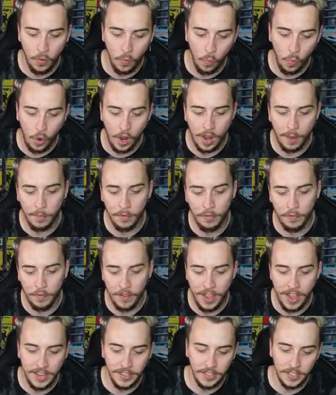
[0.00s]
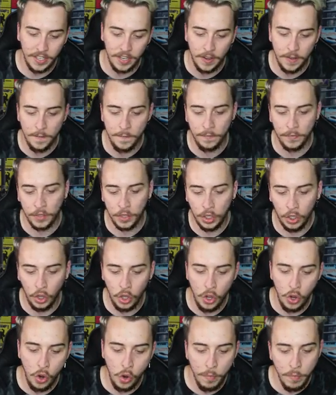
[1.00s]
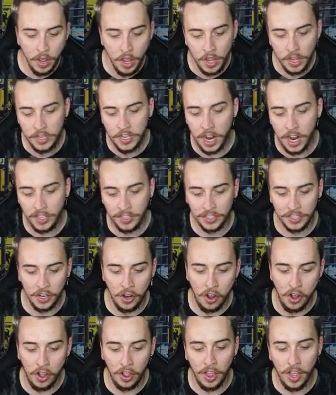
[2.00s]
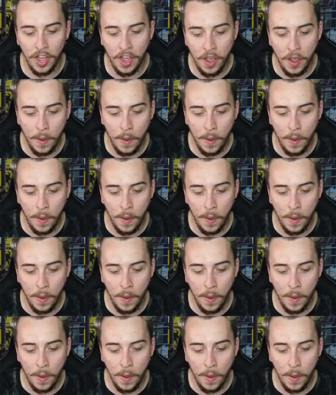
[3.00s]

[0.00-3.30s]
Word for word: Wobbuffet, Gloom, Duskull,